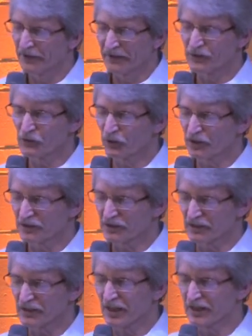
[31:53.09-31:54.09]
Everyone is
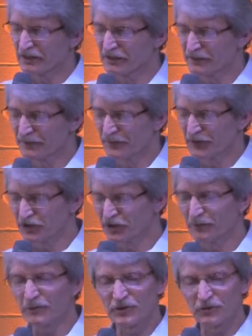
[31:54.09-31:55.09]
excited. The
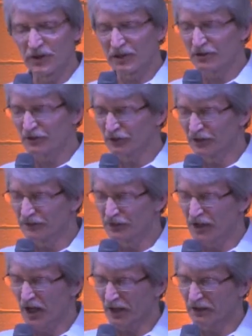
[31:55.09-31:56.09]
ship is ready to leave the
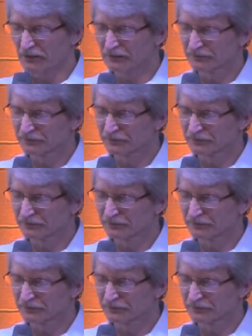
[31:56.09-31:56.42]
dock.